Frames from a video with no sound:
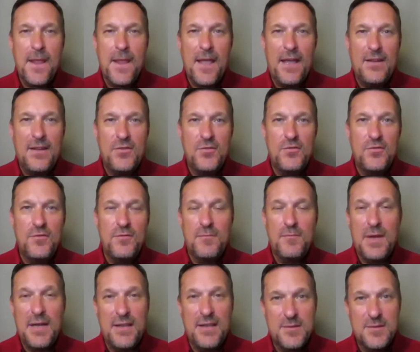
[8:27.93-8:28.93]

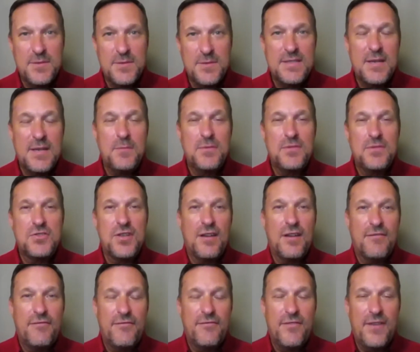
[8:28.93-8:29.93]
my husband's name is
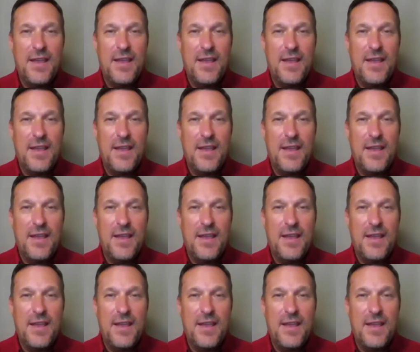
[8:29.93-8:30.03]
Jeff,